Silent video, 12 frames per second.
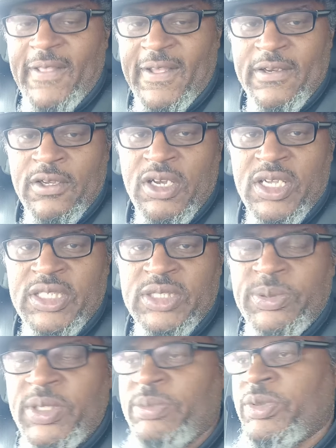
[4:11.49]
I know how these
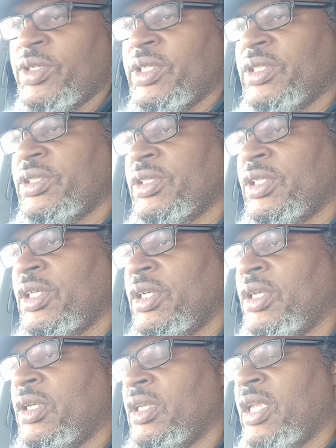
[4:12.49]
people is.
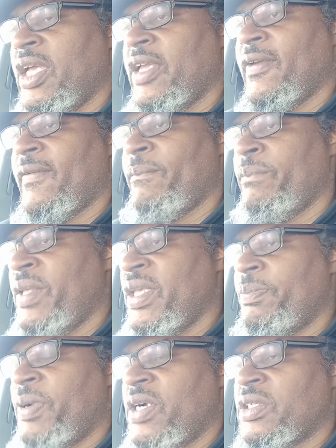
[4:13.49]
Like,
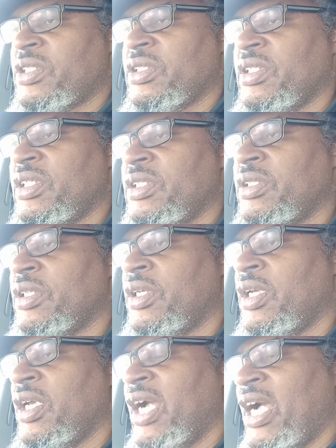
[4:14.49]
me personally,
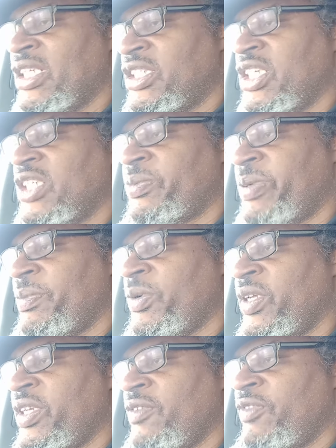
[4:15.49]
I judge
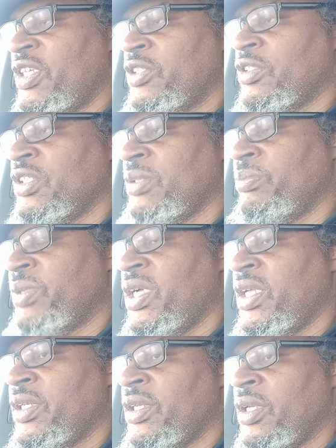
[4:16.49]
people individually,
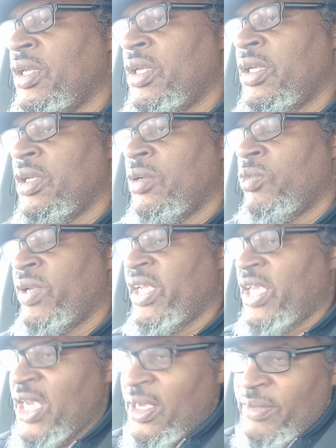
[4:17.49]
but when
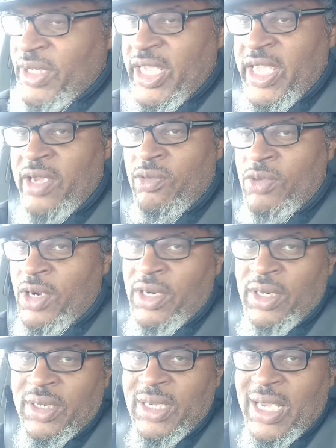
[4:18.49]
it come to at
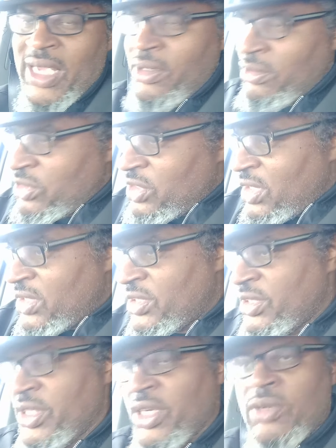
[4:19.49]
work, I don't
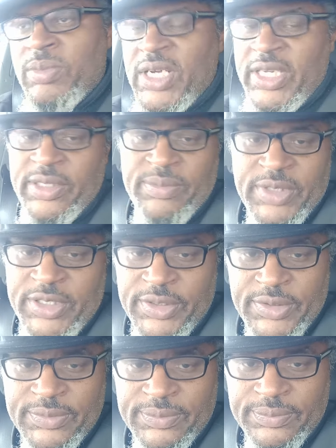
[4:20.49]
trust nobody,
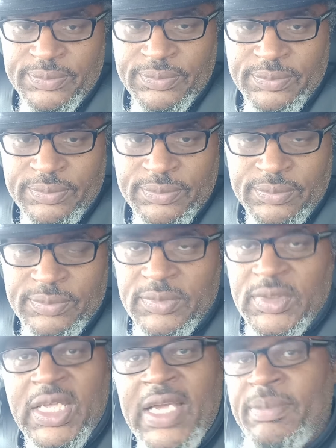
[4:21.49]
man.
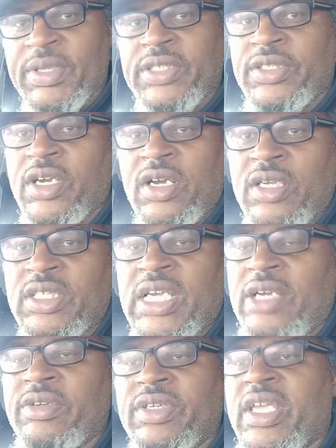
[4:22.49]
I've been dogged
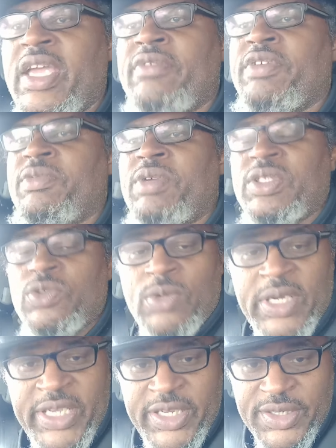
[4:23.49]
out in every which
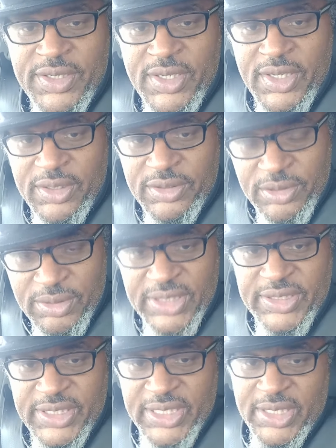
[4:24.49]
way you
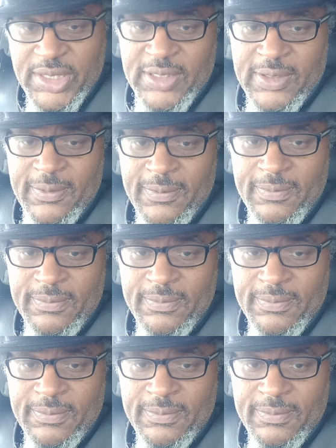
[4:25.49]
can think of